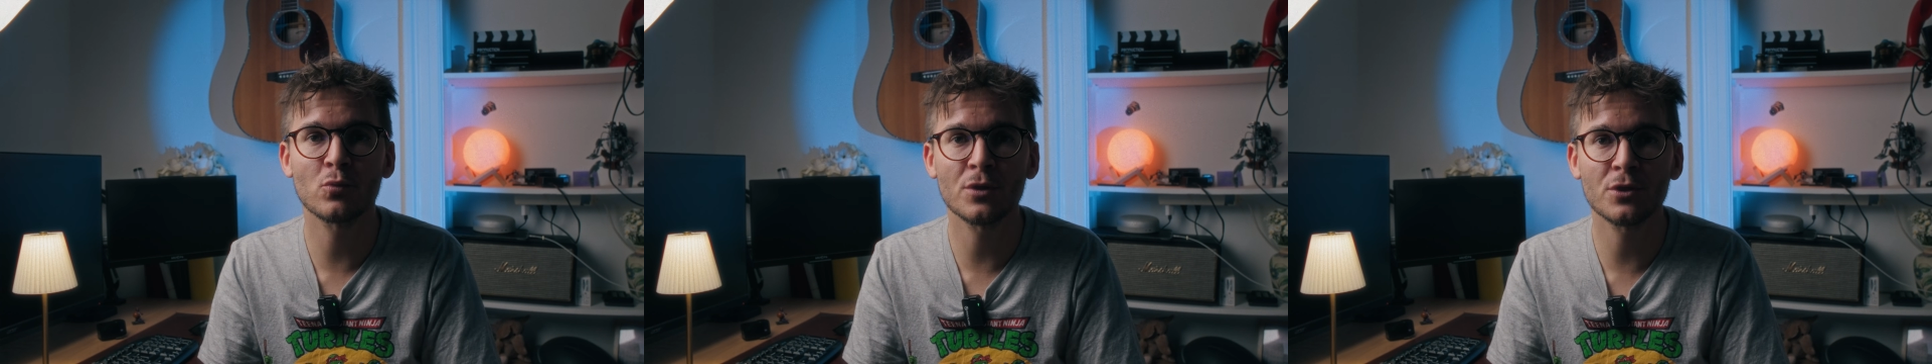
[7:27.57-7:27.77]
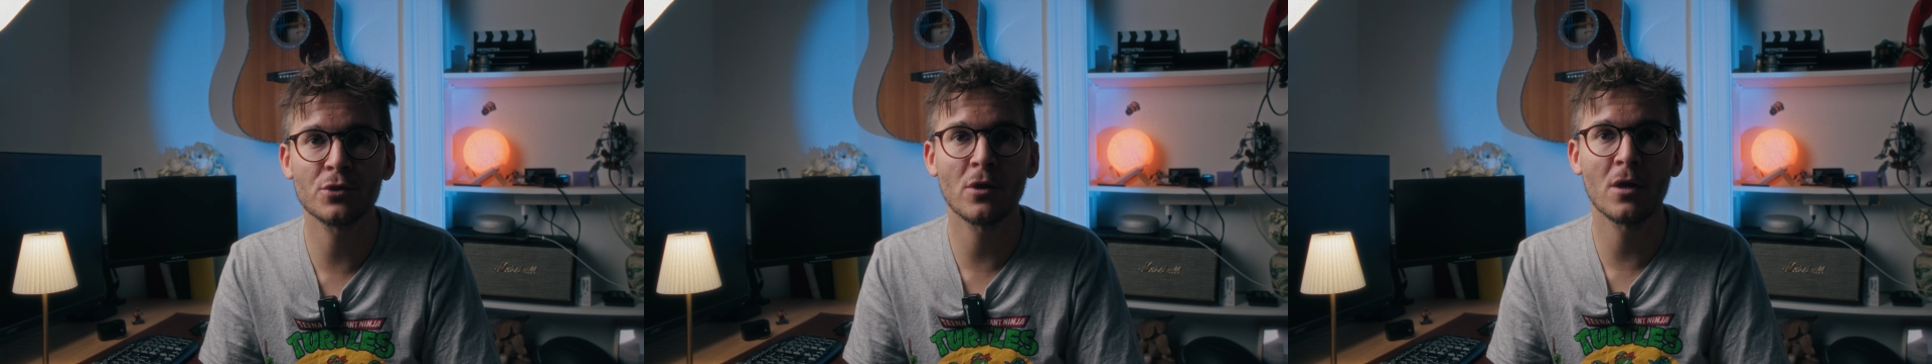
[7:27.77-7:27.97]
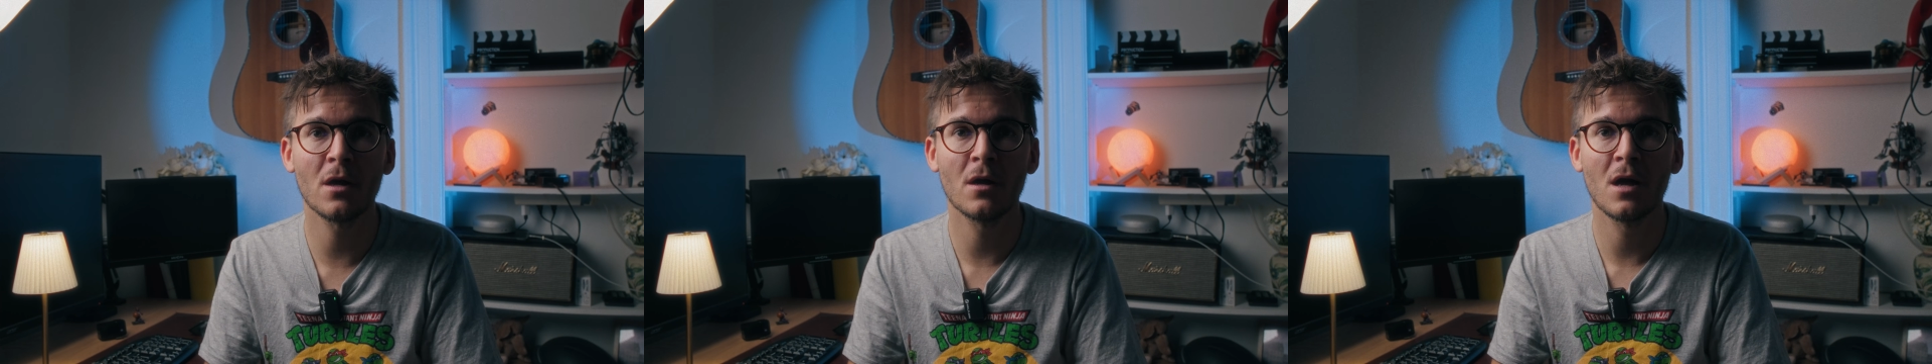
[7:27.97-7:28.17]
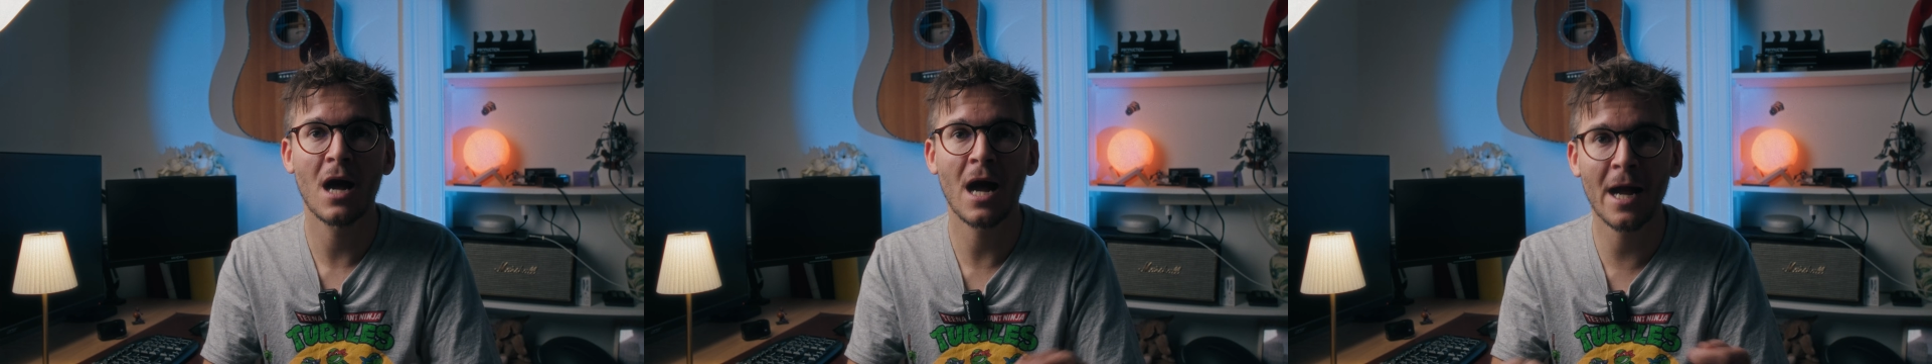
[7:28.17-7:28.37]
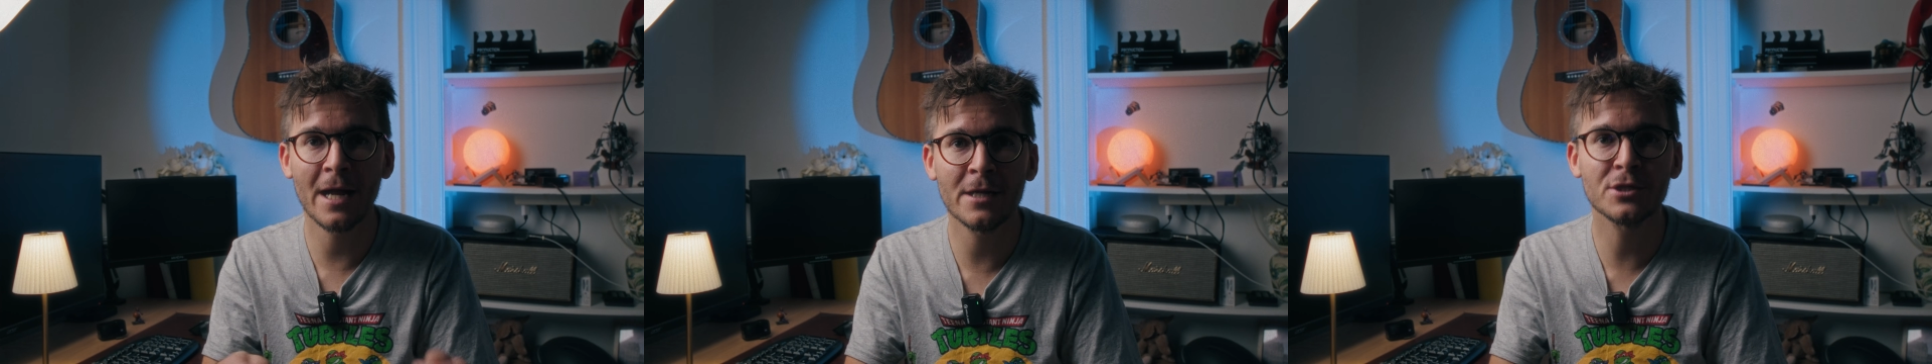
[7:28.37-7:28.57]
with your
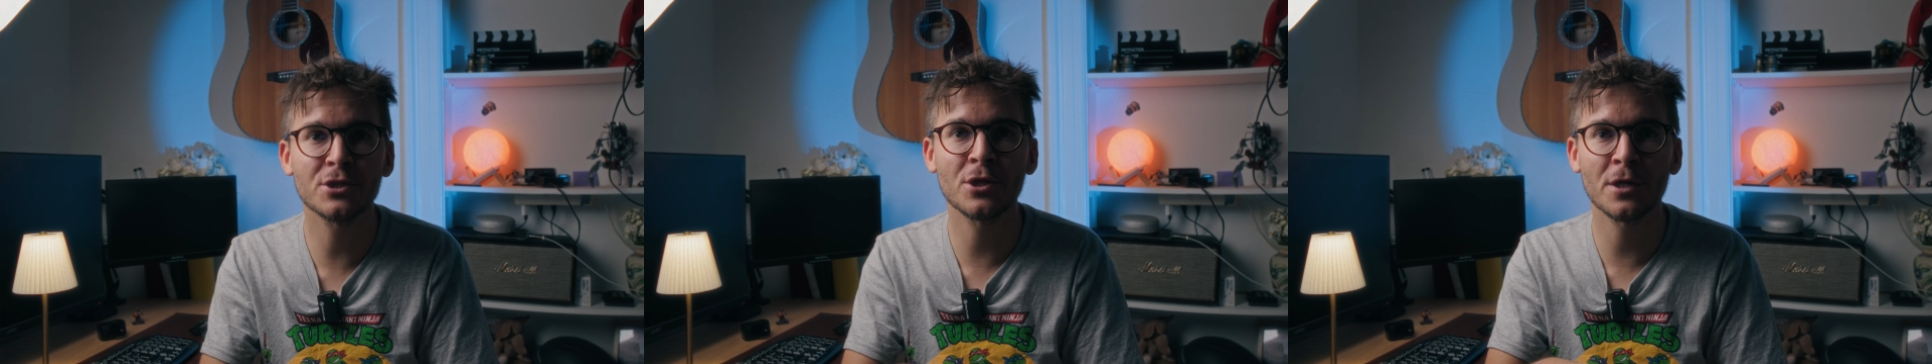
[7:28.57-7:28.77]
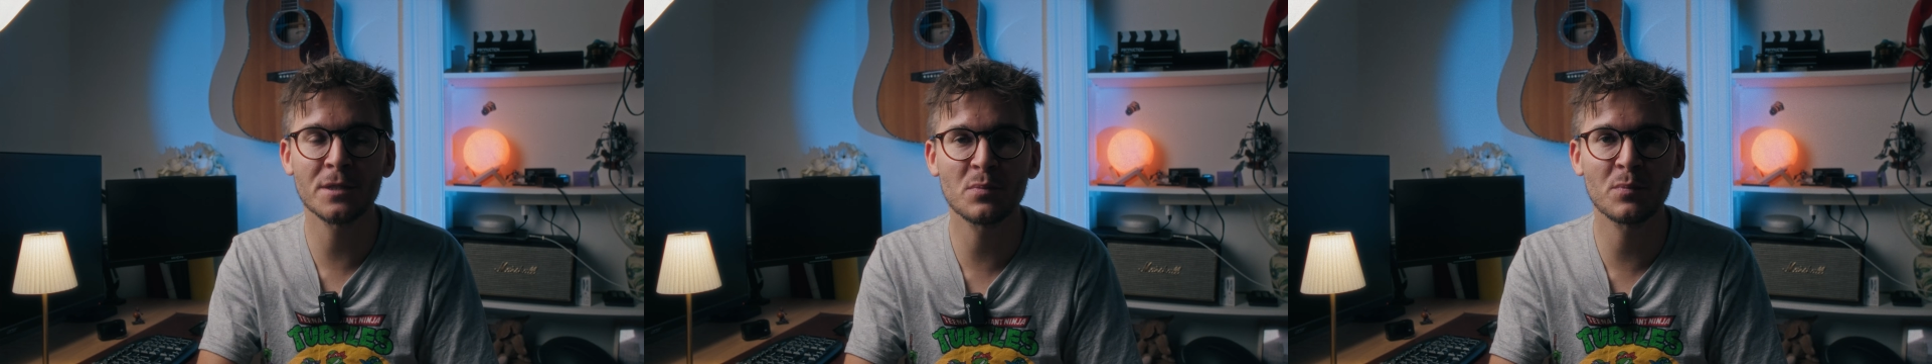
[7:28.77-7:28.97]
higher shutter